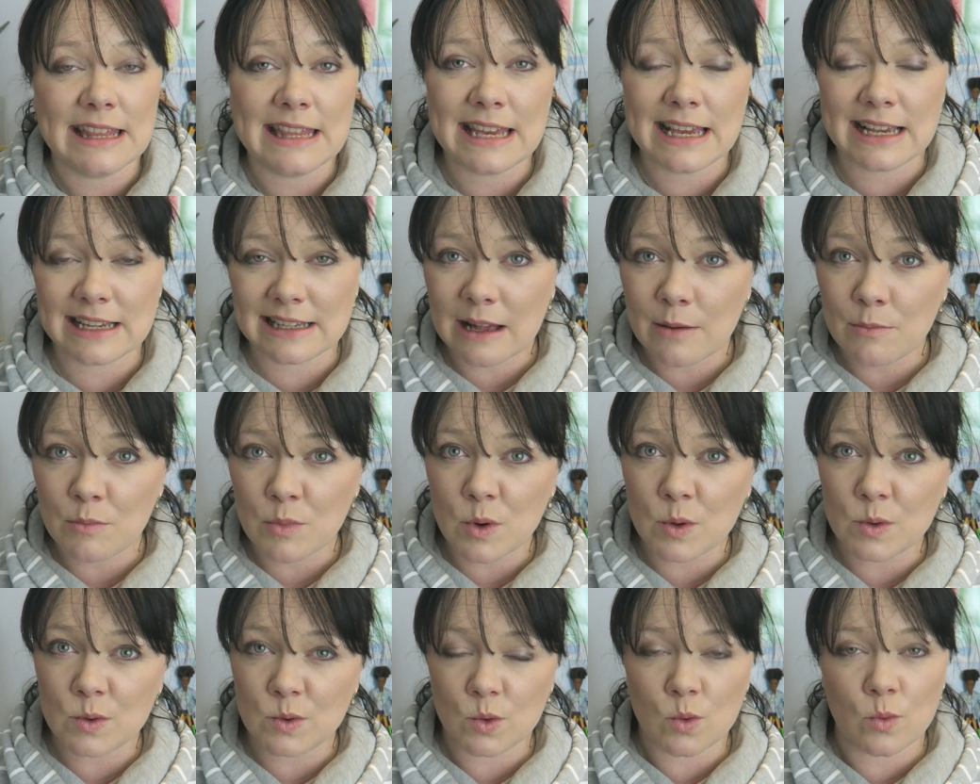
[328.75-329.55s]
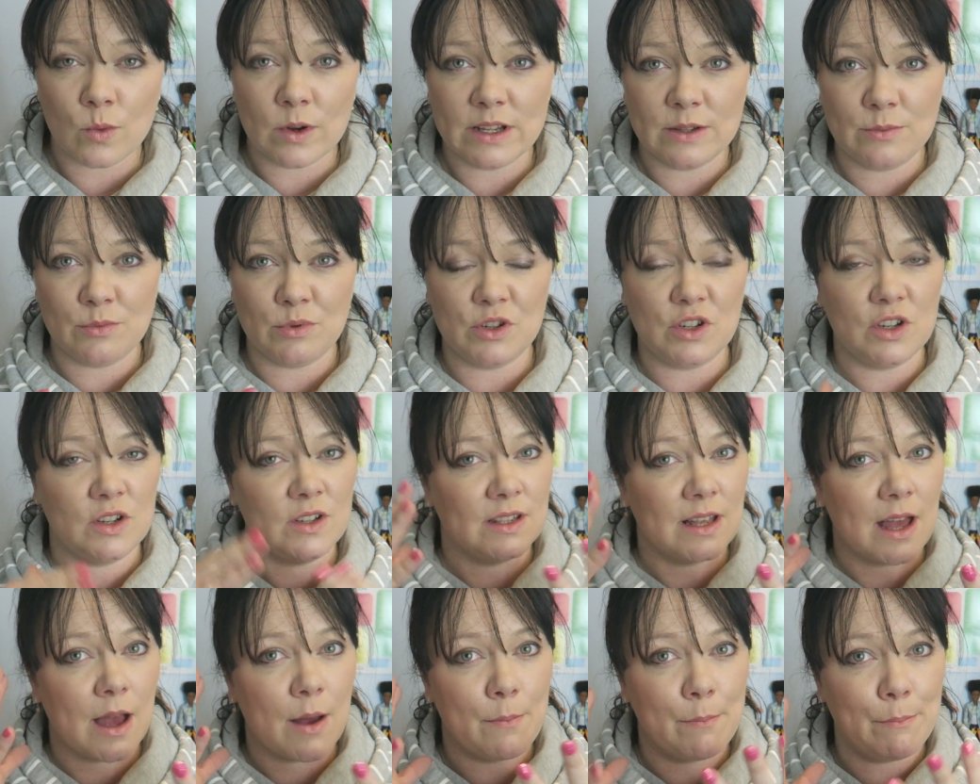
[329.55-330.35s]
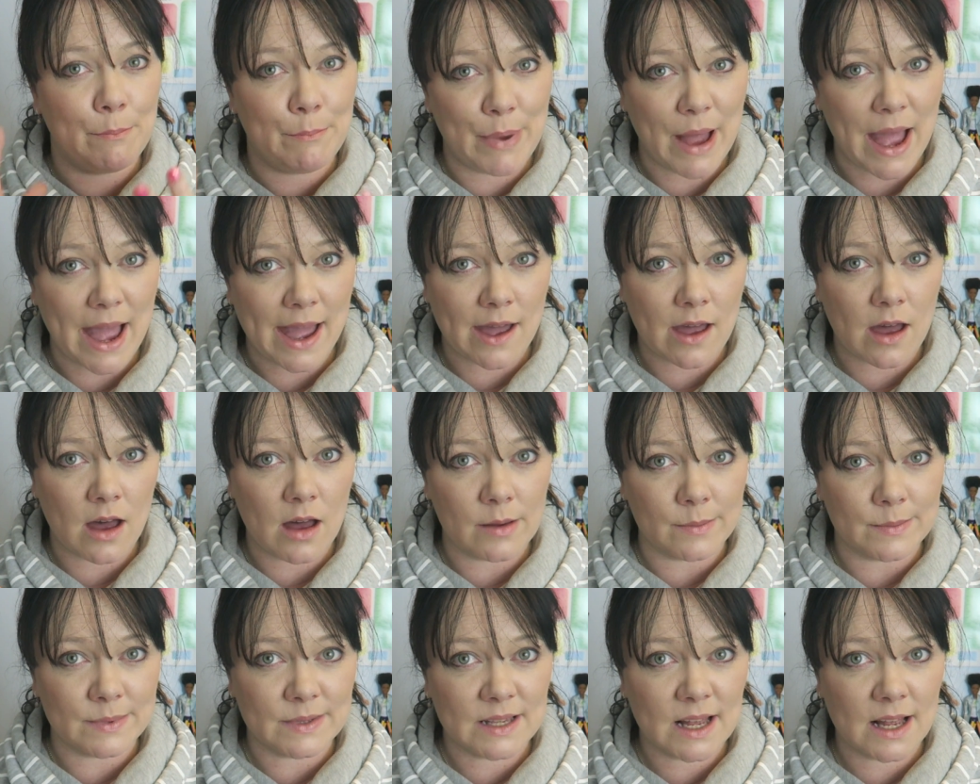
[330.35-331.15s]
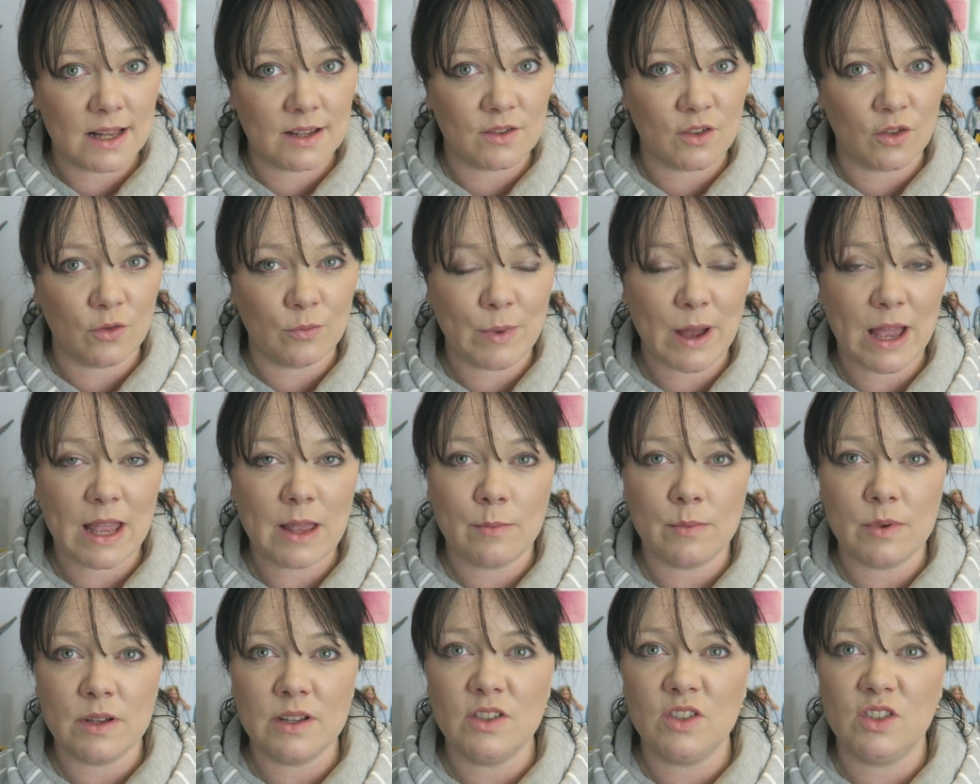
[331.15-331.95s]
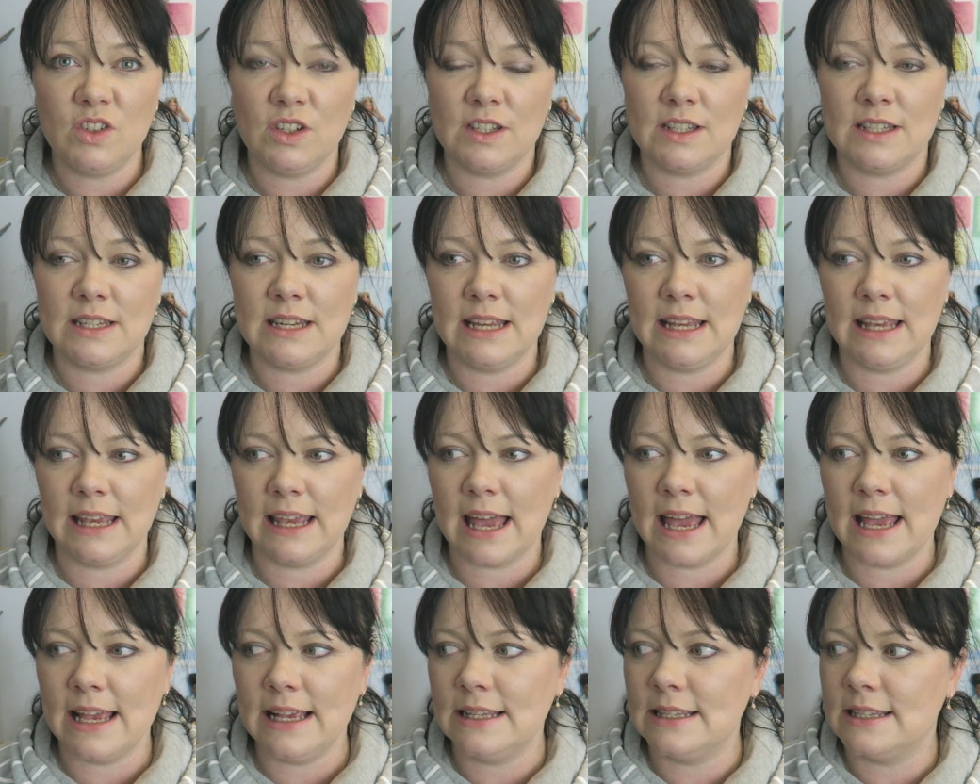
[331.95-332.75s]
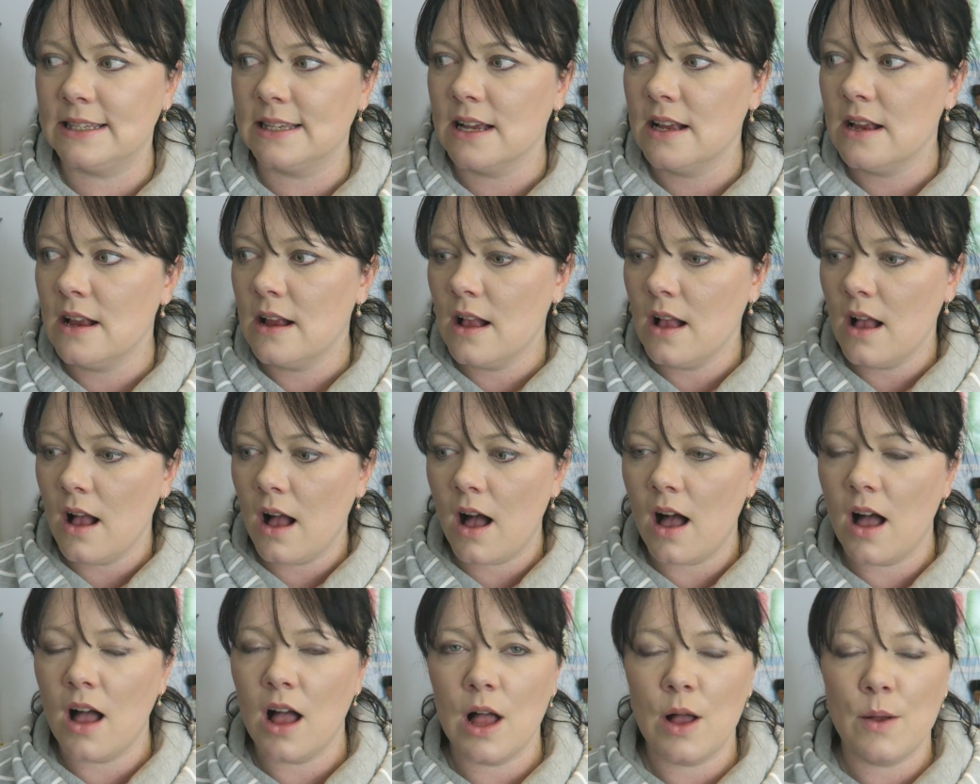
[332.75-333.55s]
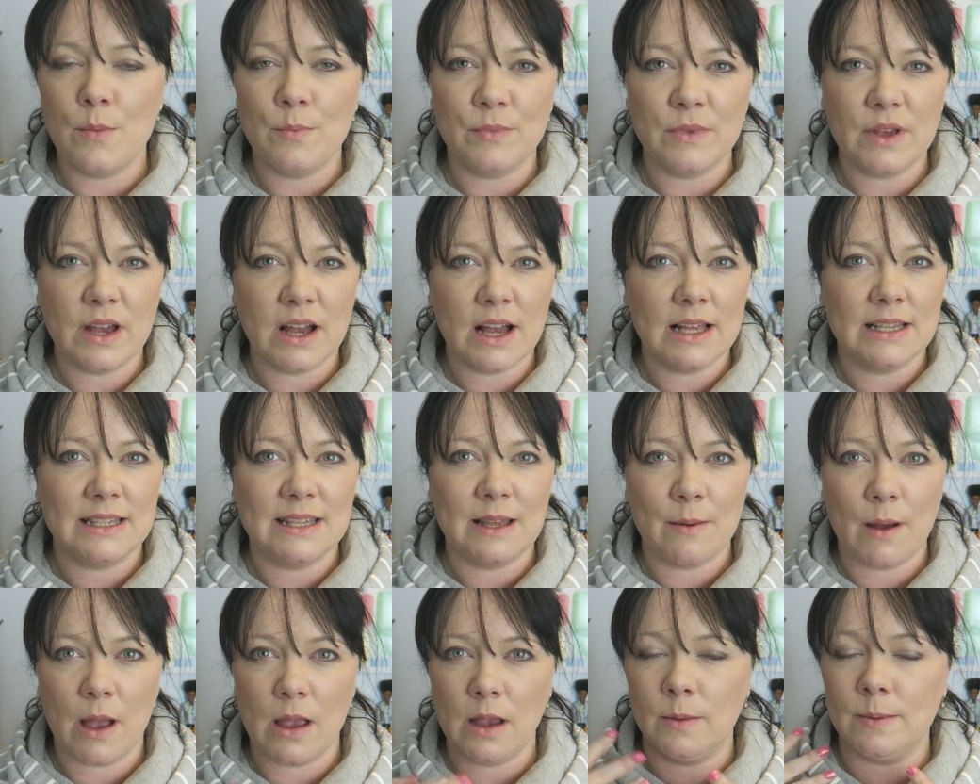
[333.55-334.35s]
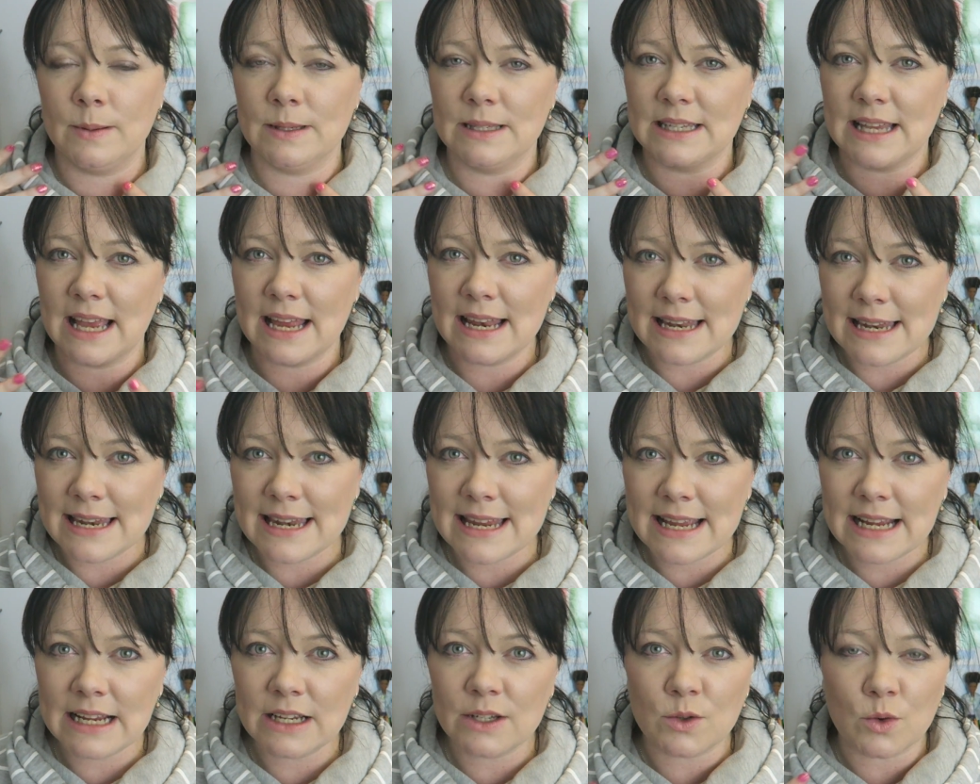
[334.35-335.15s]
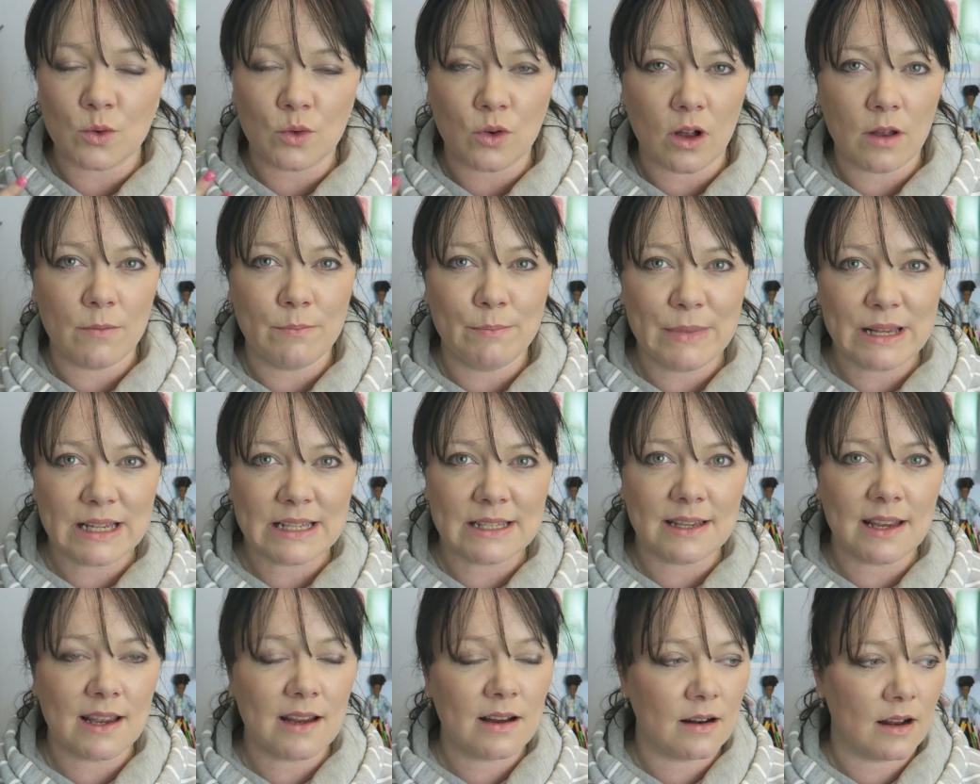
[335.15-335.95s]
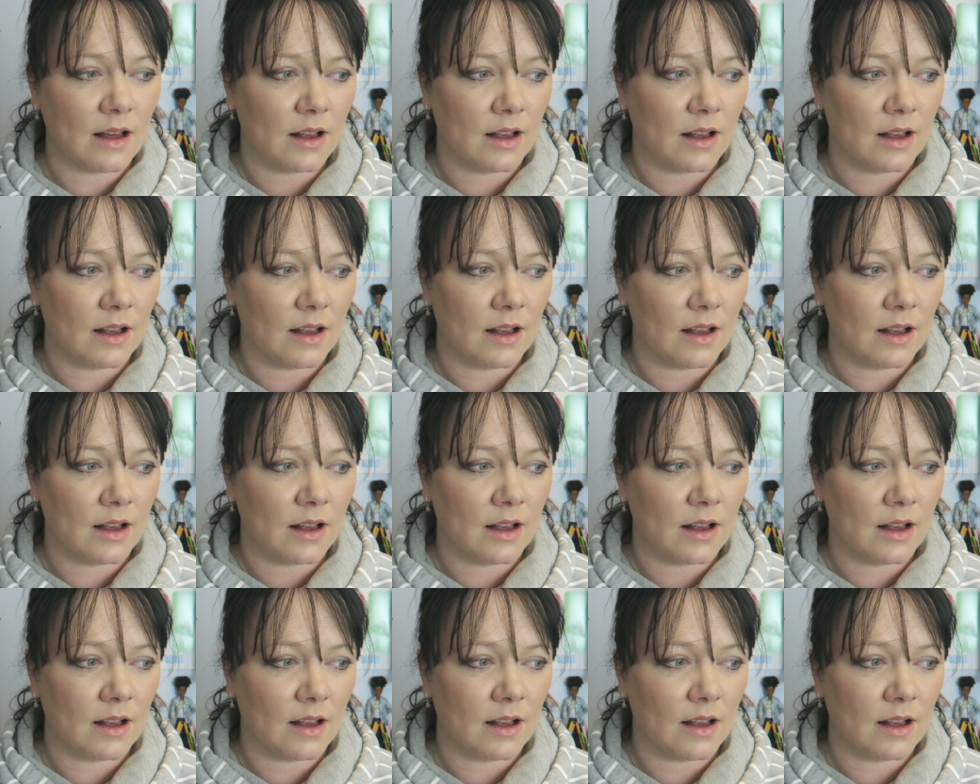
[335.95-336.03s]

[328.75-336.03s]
The exam boards always produce a backup set of papers just in case um, SF papers get leaked or go missing.